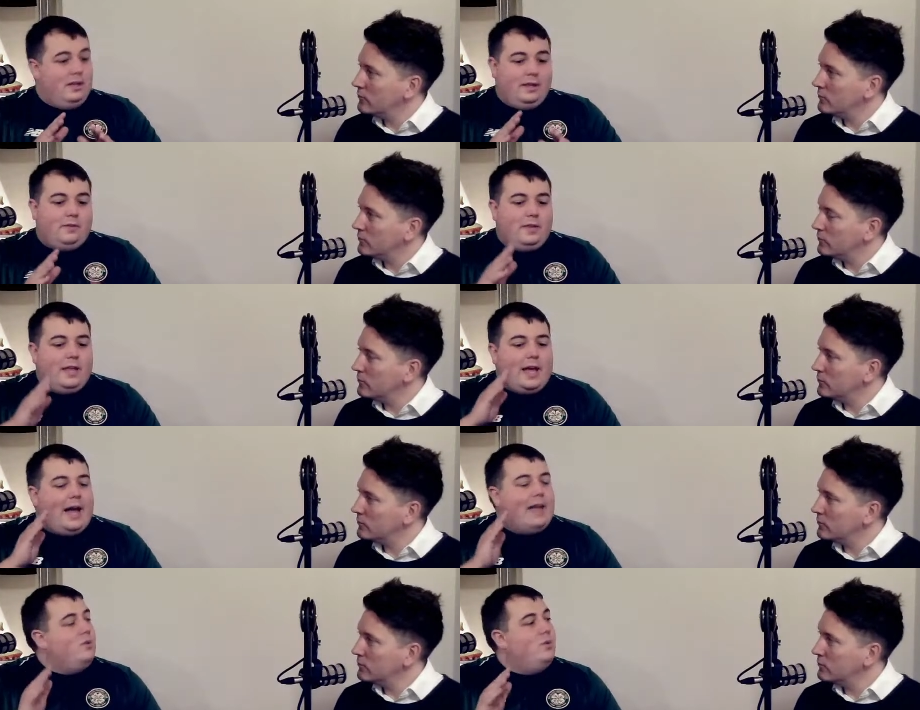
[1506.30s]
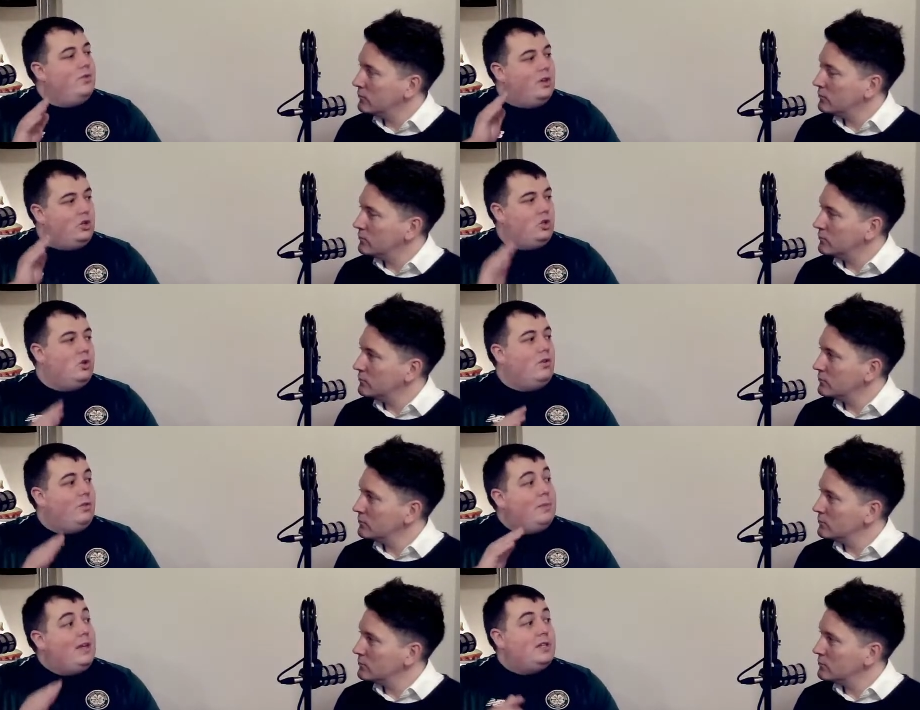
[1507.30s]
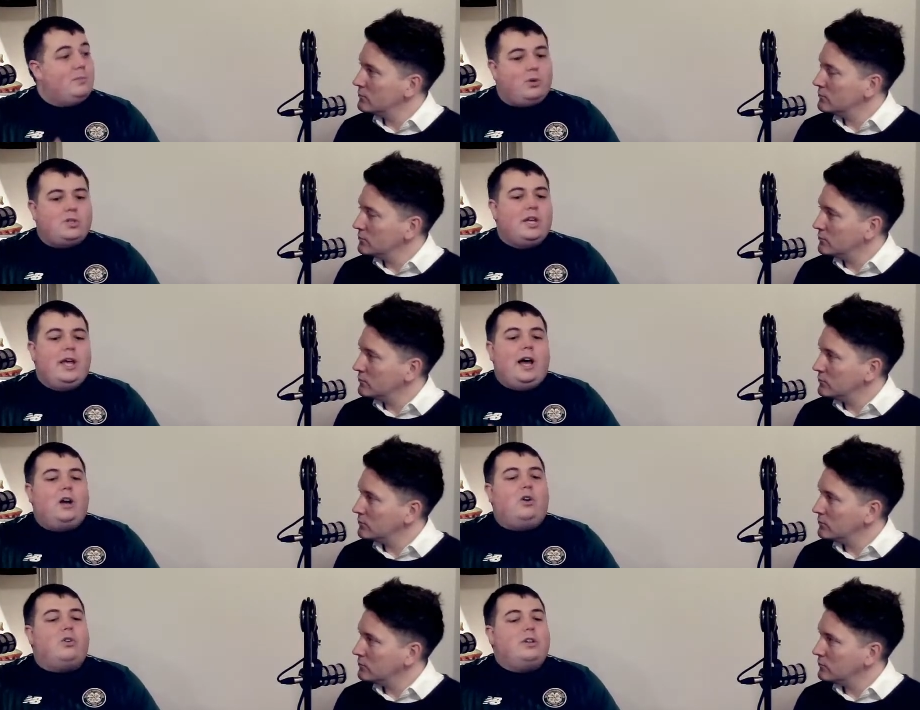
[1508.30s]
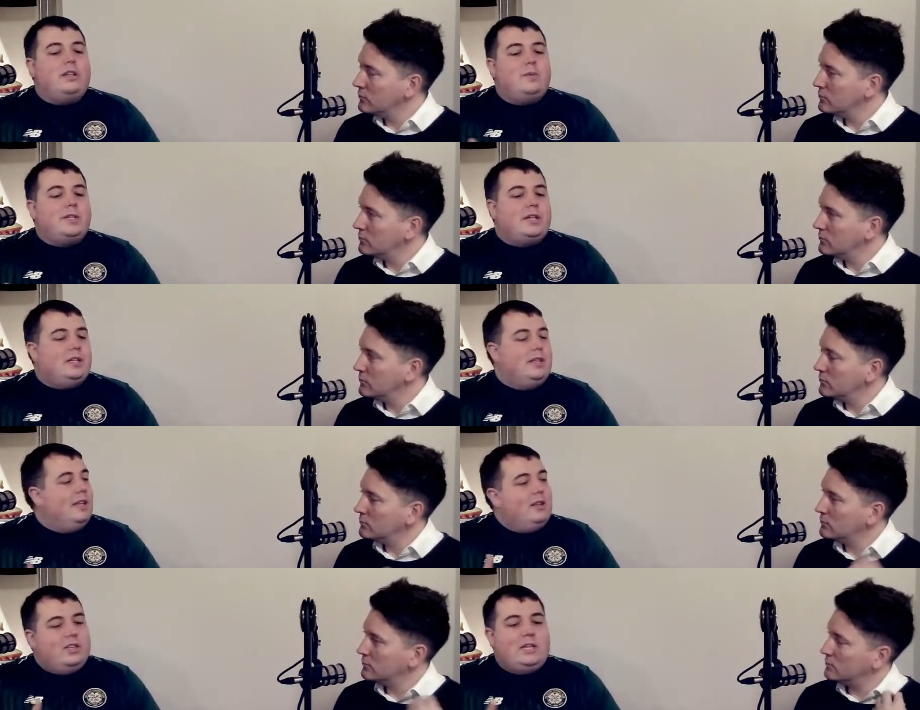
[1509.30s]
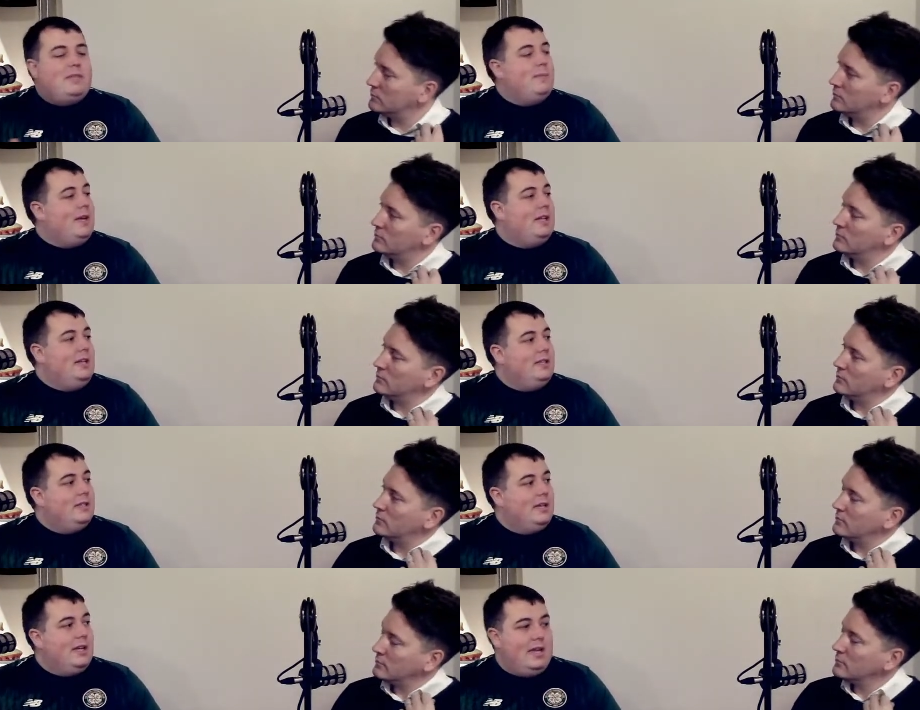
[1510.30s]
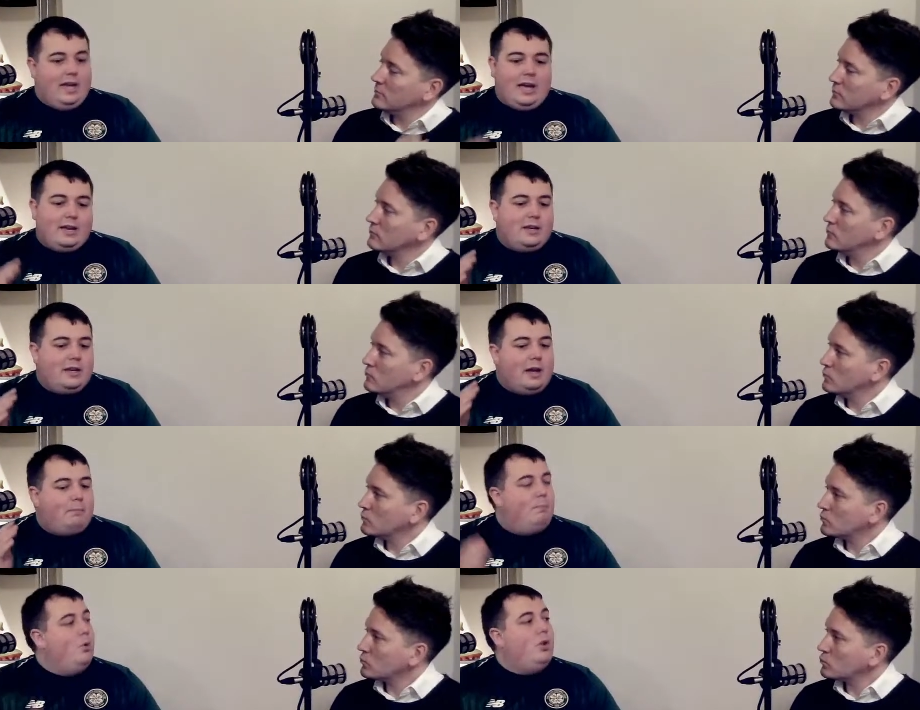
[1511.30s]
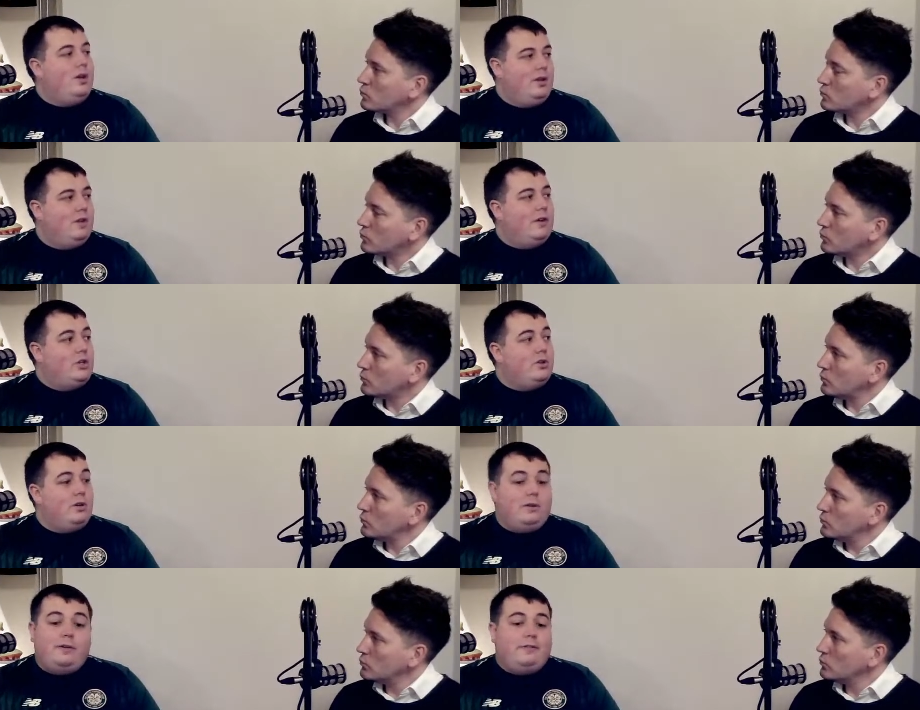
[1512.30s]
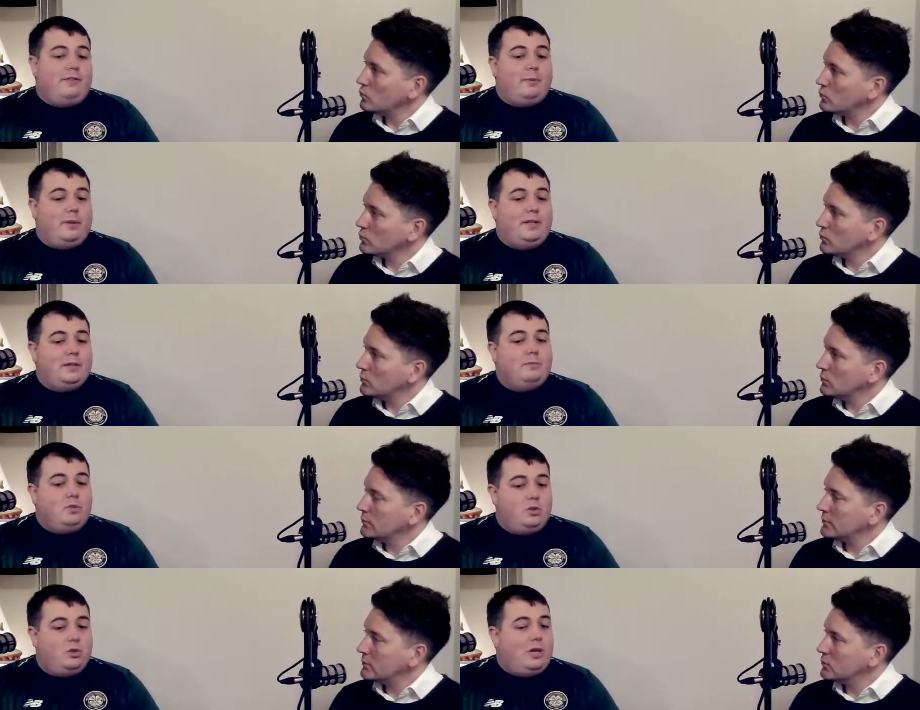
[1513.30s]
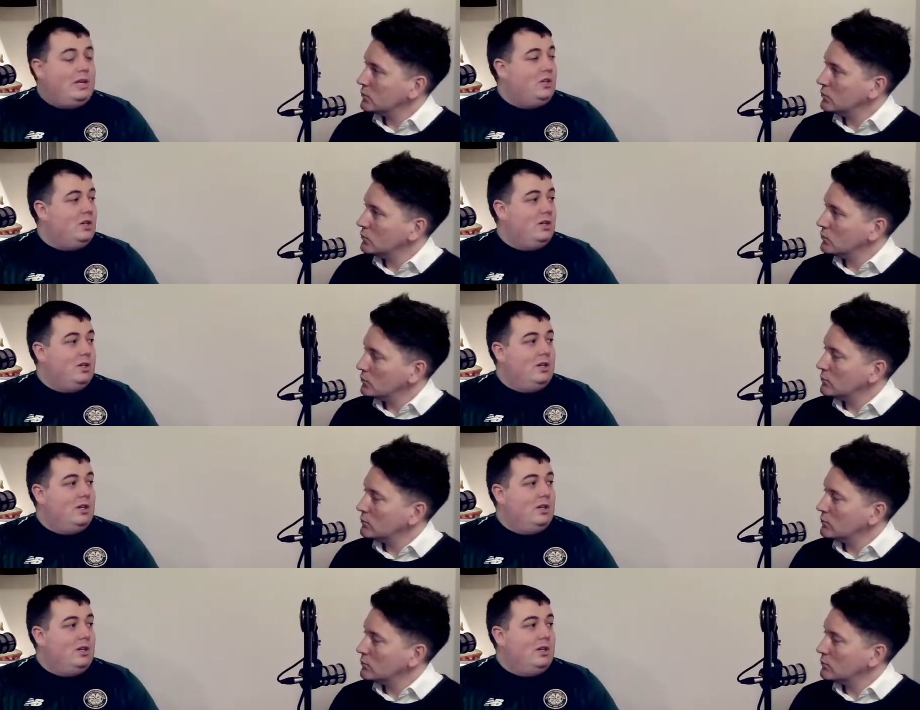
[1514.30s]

Speaker 1: the, the angle of the shot from the edge of the box, a corner that was that seemed to be cleared, and a bullet of a shot. Fair play to two each.